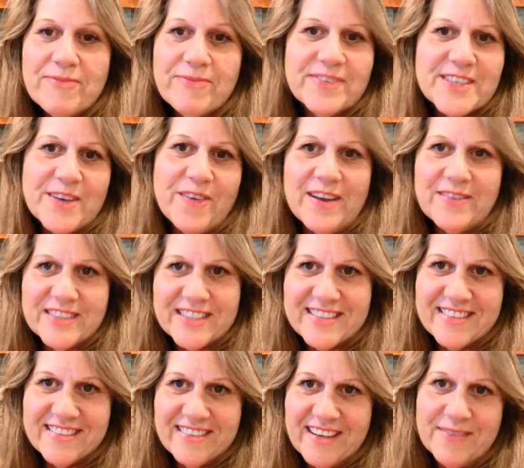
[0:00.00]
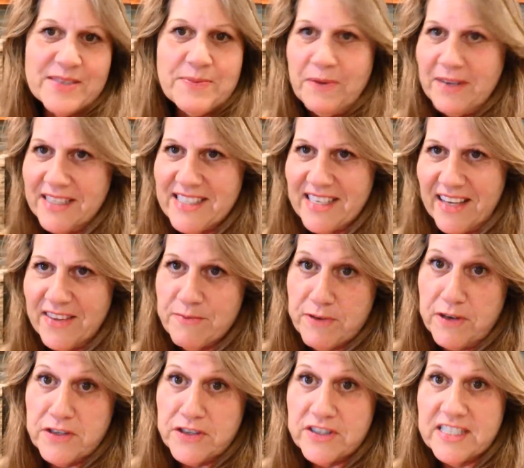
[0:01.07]
So I was I was putting together
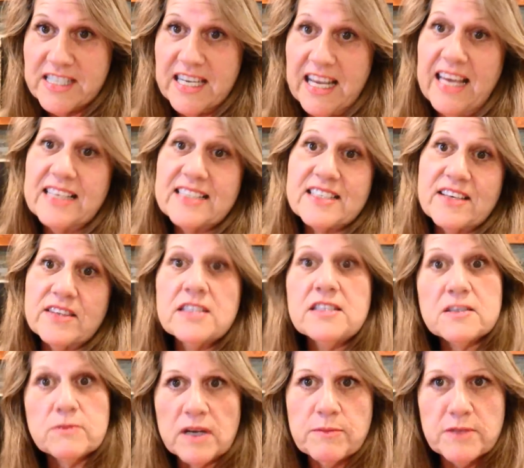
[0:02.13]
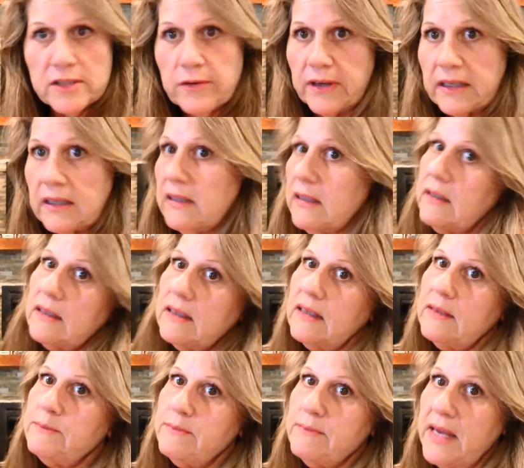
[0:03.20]
brochures today. So this is what I'm doing.
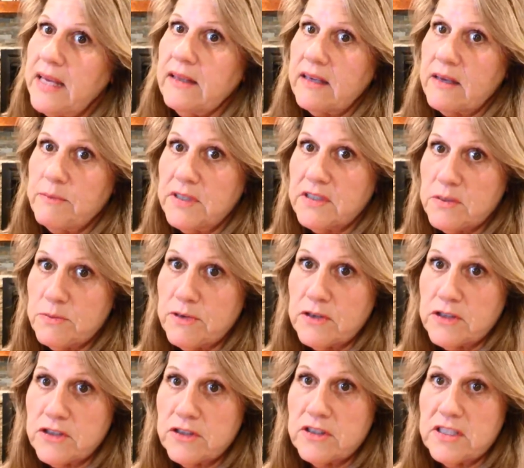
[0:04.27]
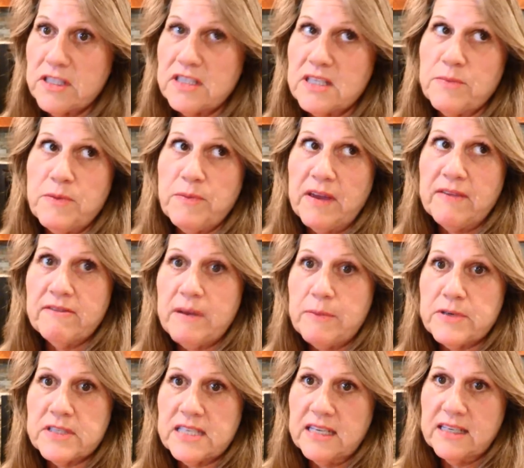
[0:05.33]
I'm mailing a bunch of brochures to some of my
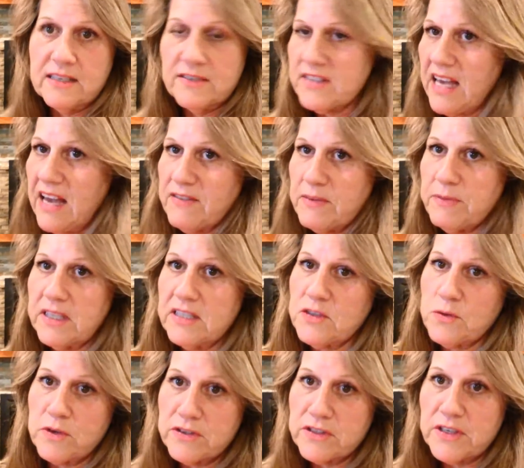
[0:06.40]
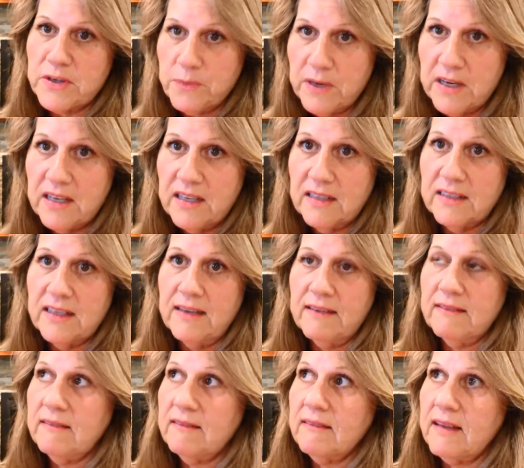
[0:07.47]
representatives that haven't placed orders in a while
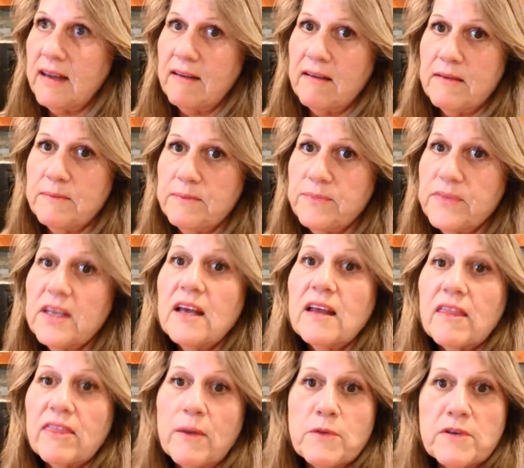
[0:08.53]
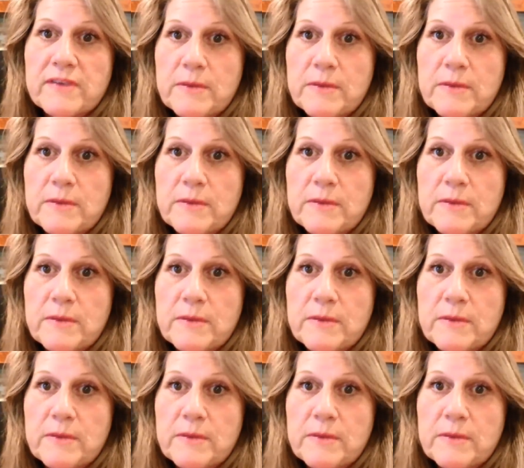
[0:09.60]
and that um, that were